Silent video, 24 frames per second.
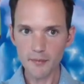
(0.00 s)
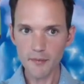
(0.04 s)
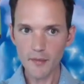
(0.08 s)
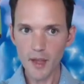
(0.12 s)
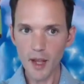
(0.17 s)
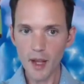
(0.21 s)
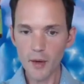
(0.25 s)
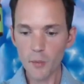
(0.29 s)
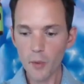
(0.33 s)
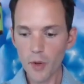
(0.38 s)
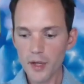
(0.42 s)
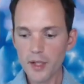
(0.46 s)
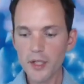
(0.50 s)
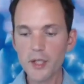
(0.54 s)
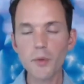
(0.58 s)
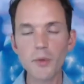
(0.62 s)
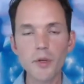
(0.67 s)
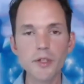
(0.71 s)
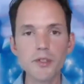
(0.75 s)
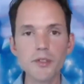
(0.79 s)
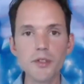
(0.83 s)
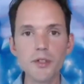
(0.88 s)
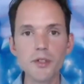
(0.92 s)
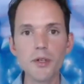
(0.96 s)
And what you would
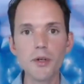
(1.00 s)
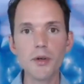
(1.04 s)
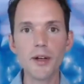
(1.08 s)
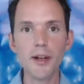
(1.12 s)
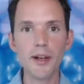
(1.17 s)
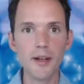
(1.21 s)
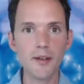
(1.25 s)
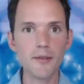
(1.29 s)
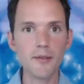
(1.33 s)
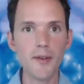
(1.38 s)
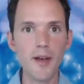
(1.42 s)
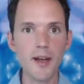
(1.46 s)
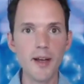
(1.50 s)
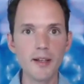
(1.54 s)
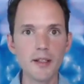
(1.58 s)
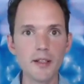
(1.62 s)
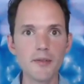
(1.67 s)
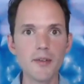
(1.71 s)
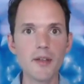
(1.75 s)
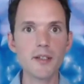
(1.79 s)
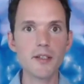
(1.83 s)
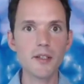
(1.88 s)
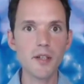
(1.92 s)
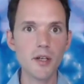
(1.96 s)
do in an effective
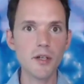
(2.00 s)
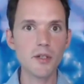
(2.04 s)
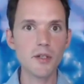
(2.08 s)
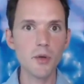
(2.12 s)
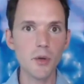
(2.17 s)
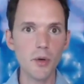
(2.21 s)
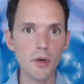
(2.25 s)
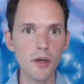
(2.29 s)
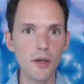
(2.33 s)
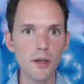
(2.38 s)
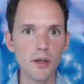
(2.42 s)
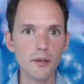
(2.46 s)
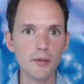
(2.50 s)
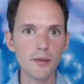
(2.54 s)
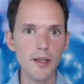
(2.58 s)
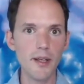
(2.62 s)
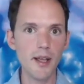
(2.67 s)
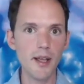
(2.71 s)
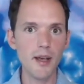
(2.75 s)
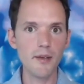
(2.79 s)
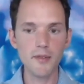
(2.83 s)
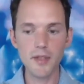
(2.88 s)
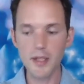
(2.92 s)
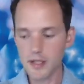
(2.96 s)
essential oil
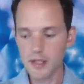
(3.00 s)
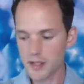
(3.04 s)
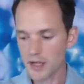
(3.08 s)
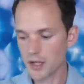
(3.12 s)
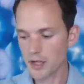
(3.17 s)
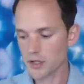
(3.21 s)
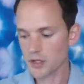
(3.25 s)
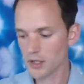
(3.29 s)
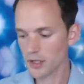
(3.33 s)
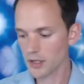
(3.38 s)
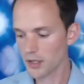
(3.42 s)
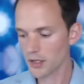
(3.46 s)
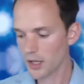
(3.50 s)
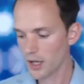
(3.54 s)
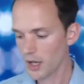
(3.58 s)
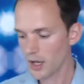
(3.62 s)
EFT session